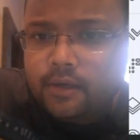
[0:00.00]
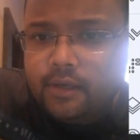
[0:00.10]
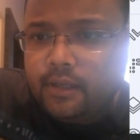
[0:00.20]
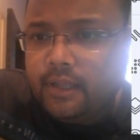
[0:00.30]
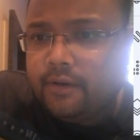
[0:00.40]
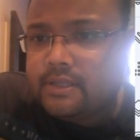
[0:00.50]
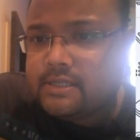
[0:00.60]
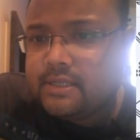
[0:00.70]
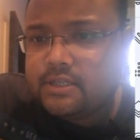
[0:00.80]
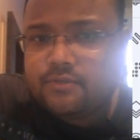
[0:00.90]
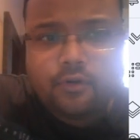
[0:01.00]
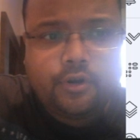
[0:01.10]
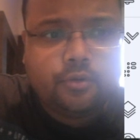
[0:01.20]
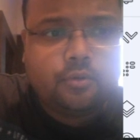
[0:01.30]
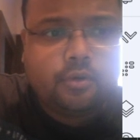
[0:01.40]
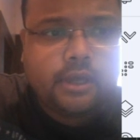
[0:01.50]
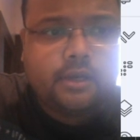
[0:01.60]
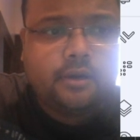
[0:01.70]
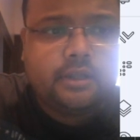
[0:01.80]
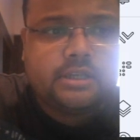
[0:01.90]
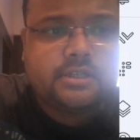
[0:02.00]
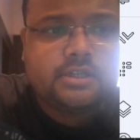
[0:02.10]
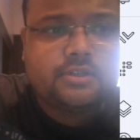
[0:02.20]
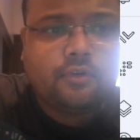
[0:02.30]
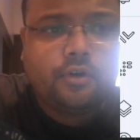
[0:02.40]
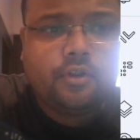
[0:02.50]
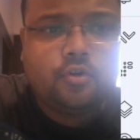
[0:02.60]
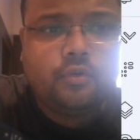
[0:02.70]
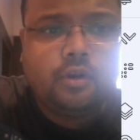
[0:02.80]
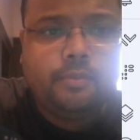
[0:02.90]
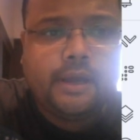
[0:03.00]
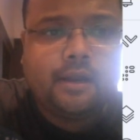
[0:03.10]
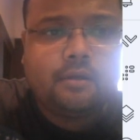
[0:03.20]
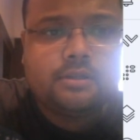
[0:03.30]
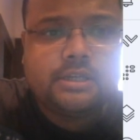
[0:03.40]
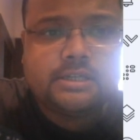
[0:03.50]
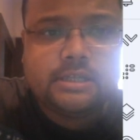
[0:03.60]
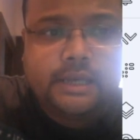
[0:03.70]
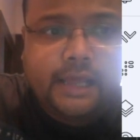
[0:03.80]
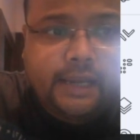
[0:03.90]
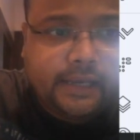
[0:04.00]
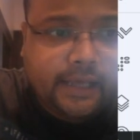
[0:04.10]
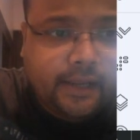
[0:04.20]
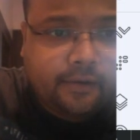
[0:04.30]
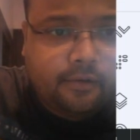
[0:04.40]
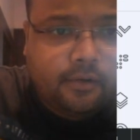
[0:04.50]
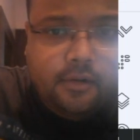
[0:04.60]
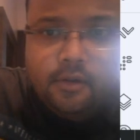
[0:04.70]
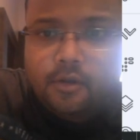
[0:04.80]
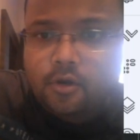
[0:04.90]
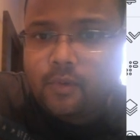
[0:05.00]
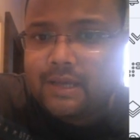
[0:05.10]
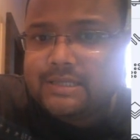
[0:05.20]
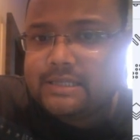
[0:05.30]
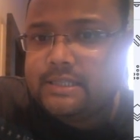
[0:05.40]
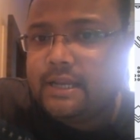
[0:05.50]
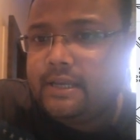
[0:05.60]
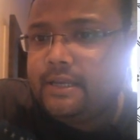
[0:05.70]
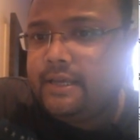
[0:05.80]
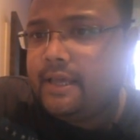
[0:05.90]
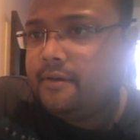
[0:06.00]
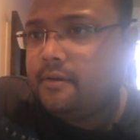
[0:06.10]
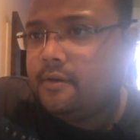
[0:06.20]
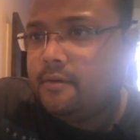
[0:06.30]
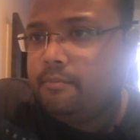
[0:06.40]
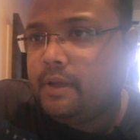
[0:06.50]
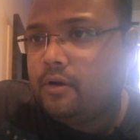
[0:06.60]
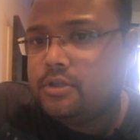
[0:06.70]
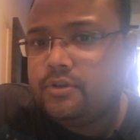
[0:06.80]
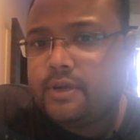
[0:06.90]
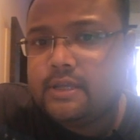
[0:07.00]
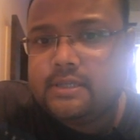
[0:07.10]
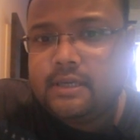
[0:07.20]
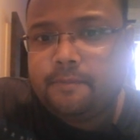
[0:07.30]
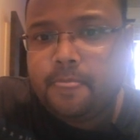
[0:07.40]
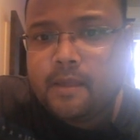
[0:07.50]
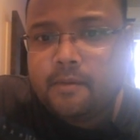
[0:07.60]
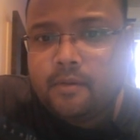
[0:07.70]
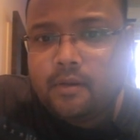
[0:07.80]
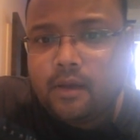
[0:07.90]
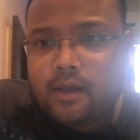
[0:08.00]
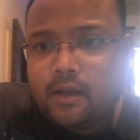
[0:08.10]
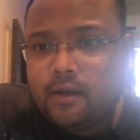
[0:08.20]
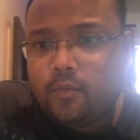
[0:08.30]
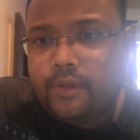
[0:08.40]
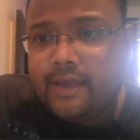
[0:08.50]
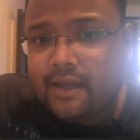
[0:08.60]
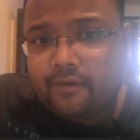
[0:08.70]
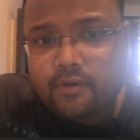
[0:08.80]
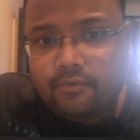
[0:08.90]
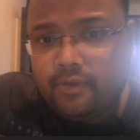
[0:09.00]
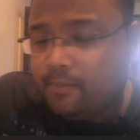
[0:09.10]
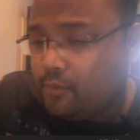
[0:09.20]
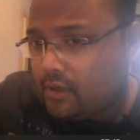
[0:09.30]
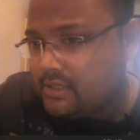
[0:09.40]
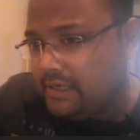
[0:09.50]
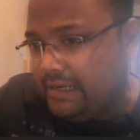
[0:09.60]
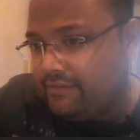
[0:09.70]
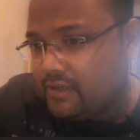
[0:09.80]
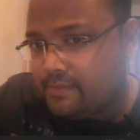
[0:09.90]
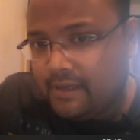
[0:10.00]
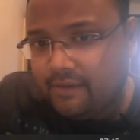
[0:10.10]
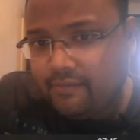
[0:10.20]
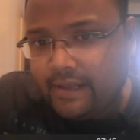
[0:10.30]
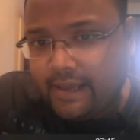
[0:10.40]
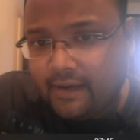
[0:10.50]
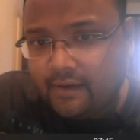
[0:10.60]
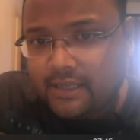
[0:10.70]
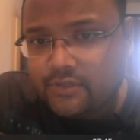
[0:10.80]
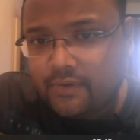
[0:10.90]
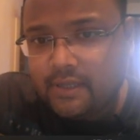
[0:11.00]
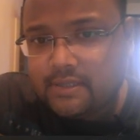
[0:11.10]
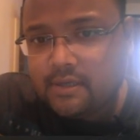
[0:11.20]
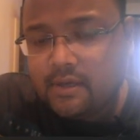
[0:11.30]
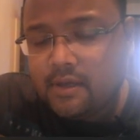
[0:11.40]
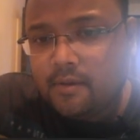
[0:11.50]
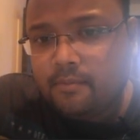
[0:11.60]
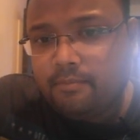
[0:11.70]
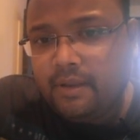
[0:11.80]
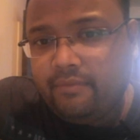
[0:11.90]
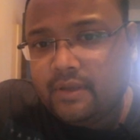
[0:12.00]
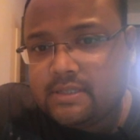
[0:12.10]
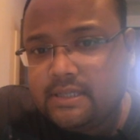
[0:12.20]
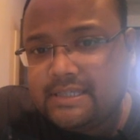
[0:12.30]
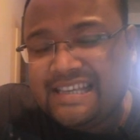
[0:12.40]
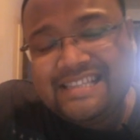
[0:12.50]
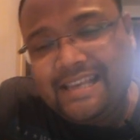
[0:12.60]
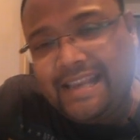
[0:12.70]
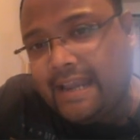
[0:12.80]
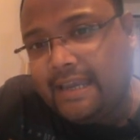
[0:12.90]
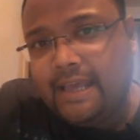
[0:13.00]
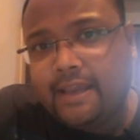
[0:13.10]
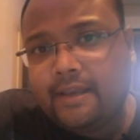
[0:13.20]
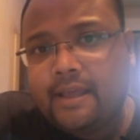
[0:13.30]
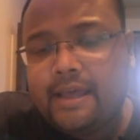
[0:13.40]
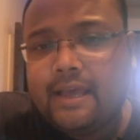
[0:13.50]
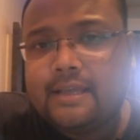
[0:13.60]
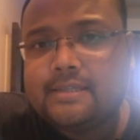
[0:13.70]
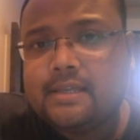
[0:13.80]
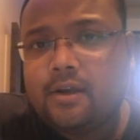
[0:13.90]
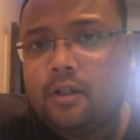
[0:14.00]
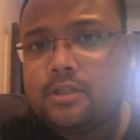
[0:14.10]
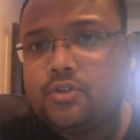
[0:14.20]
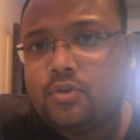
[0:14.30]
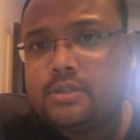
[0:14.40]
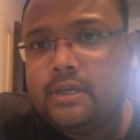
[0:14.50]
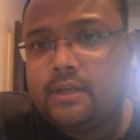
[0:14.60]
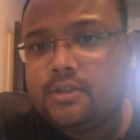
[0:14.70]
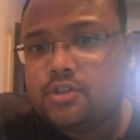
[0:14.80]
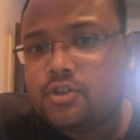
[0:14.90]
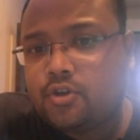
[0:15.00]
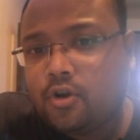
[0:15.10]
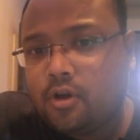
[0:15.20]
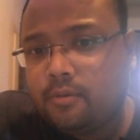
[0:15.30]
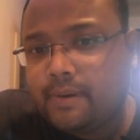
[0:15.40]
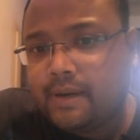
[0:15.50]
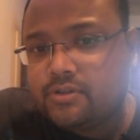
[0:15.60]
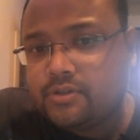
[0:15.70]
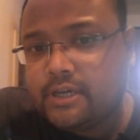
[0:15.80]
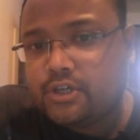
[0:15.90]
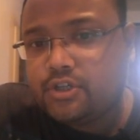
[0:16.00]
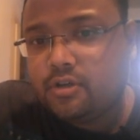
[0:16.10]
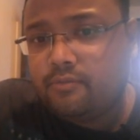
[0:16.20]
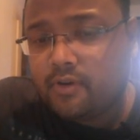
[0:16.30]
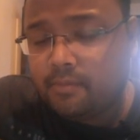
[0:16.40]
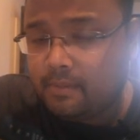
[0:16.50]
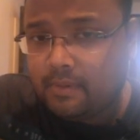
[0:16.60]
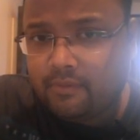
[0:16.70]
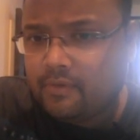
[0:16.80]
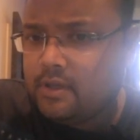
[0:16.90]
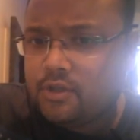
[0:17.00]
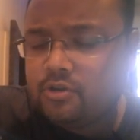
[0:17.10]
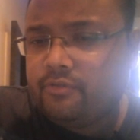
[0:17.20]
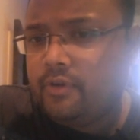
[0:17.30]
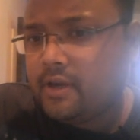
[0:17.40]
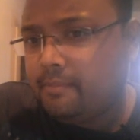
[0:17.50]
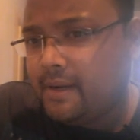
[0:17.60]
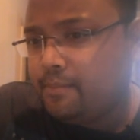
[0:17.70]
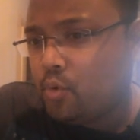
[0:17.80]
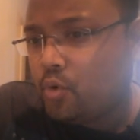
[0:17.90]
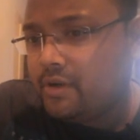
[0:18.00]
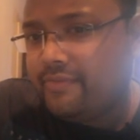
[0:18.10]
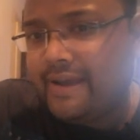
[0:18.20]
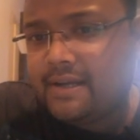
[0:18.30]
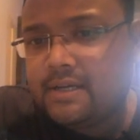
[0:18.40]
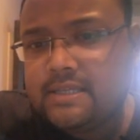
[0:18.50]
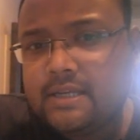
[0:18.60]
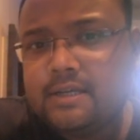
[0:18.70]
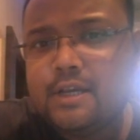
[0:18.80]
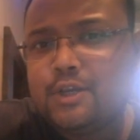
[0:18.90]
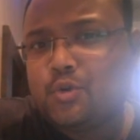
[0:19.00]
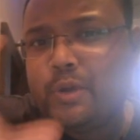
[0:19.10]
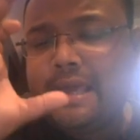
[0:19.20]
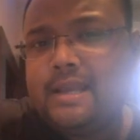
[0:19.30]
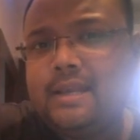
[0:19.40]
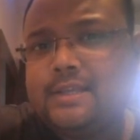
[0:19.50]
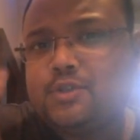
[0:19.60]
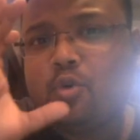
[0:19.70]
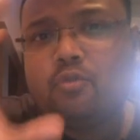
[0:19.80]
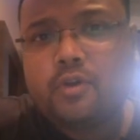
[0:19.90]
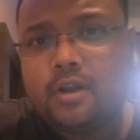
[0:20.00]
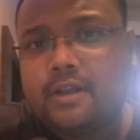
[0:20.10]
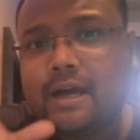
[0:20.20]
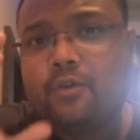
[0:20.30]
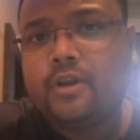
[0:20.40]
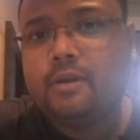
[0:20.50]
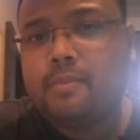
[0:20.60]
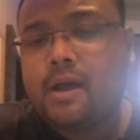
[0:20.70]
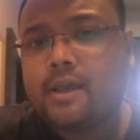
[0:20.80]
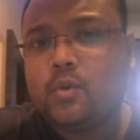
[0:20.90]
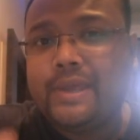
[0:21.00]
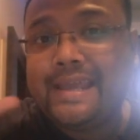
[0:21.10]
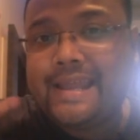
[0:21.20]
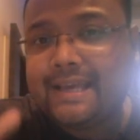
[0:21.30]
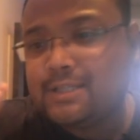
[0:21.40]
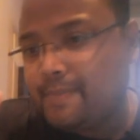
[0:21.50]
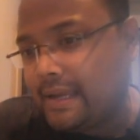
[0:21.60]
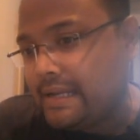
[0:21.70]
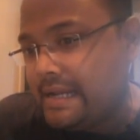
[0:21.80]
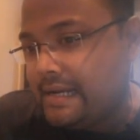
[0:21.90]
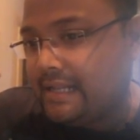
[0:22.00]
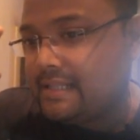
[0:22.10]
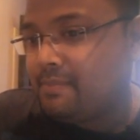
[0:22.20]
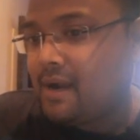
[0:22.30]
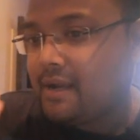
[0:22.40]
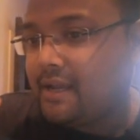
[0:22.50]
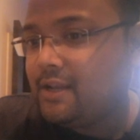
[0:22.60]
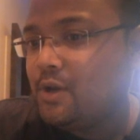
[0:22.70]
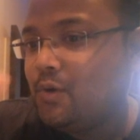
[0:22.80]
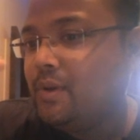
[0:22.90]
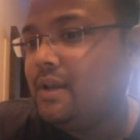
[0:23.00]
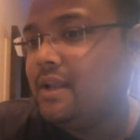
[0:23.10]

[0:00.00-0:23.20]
the resistance for you, okay, the resistance for you will be around 1688. Why 1688? Because you can see we have Fibonacci retracement level, and as well as previously 1688 has also seen strong price rejection from above. So if we combine both the factors here, so in this overall downtrend market, we can expect that market will